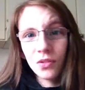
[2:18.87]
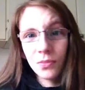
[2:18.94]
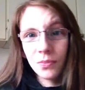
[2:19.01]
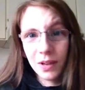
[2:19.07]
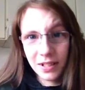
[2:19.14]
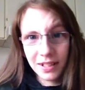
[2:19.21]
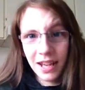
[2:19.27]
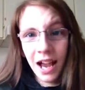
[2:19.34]

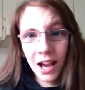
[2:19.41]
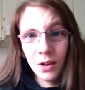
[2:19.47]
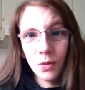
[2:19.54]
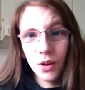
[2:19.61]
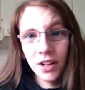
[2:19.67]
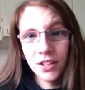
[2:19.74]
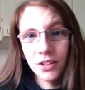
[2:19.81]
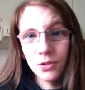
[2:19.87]
because I
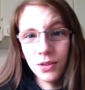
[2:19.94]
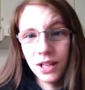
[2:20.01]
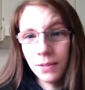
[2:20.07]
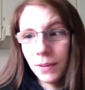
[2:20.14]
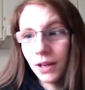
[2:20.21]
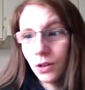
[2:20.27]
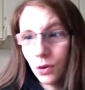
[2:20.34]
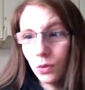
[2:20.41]
wanted to read
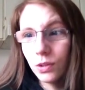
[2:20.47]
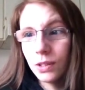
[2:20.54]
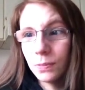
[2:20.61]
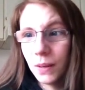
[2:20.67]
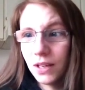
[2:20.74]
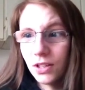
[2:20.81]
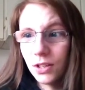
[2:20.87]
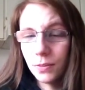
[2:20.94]
about cool
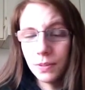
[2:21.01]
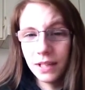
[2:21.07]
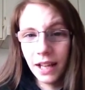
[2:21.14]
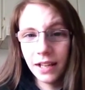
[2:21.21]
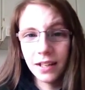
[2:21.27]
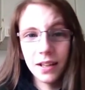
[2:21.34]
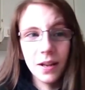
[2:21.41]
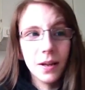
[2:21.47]
spaceships,
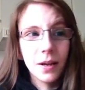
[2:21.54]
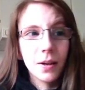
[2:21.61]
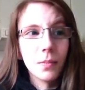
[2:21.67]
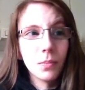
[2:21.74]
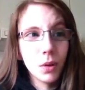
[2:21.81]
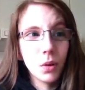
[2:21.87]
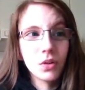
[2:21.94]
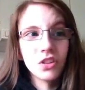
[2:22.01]
like,
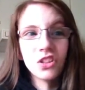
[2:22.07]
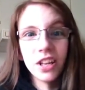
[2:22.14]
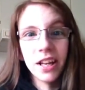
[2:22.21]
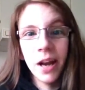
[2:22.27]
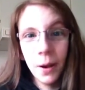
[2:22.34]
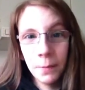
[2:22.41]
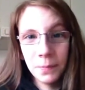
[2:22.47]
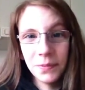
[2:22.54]
blowing shit
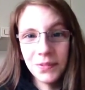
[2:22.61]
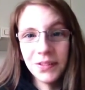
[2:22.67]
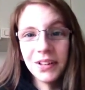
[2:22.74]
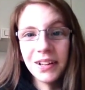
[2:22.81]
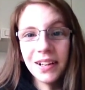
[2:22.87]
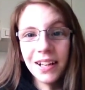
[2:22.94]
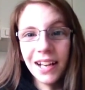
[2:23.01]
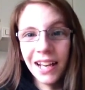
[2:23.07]
up,
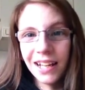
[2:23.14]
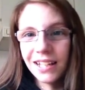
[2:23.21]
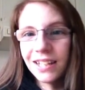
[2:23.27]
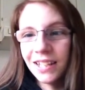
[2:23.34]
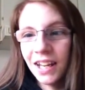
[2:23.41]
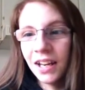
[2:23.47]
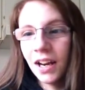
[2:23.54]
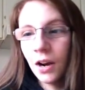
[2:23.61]
and
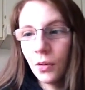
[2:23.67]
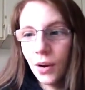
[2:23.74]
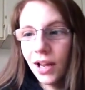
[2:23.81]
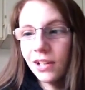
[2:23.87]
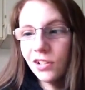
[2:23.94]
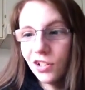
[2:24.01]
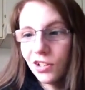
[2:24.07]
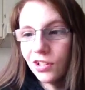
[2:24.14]
instead I
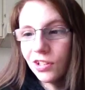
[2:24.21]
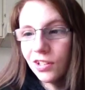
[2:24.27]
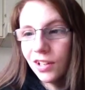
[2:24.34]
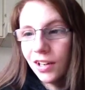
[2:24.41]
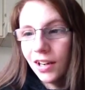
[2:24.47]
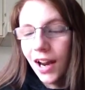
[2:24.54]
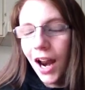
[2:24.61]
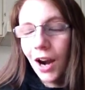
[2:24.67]
read just
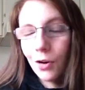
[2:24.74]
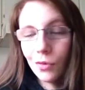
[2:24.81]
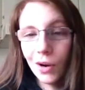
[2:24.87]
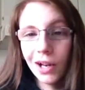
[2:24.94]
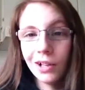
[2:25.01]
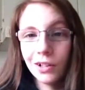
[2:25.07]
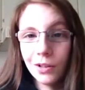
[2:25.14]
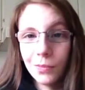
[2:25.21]
a
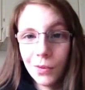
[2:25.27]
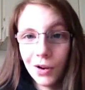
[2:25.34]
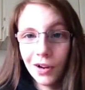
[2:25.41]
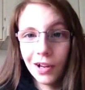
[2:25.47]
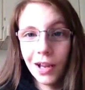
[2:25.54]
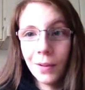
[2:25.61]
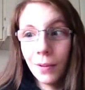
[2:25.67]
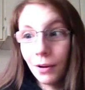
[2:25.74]
regular
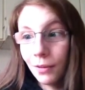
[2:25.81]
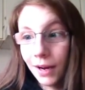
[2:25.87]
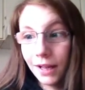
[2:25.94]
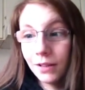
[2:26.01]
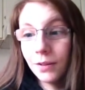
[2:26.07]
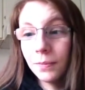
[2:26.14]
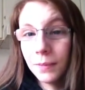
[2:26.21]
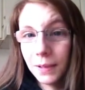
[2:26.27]
book about
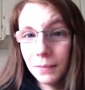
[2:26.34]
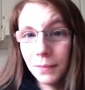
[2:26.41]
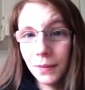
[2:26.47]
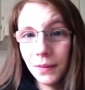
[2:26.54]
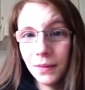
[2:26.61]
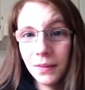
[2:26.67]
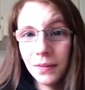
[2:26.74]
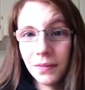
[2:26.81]
regular
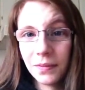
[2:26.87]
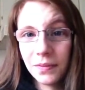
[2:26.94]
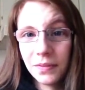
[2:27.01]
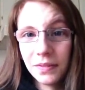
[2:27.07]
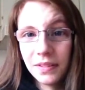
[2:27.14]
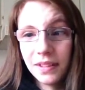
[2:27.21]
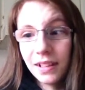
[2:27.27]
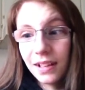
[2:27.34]
people
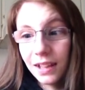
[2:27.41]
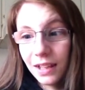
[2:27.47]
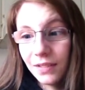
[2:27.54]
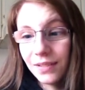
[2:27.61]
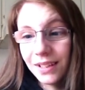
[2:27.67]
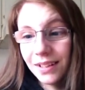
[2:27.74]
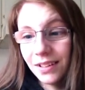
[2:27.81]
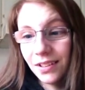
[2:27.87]

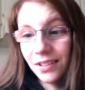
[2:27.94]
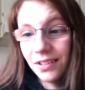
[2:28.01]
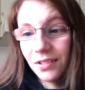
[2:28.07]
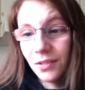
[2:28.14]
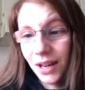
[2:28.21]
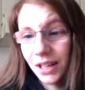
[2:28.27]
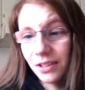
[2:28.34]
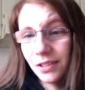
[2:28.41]
living their
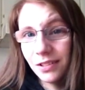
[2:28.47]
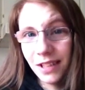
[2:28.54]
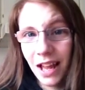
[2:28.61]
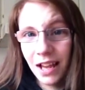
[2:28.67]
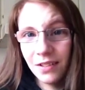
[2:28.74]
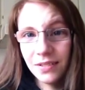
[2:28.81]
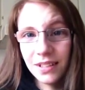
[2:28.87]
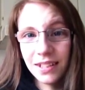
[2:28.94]
regular
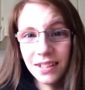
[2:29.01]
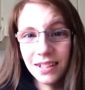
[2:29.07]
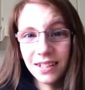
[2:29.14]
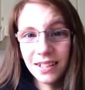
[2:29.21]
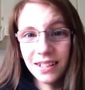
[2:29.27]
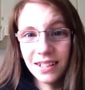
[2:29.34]
lives.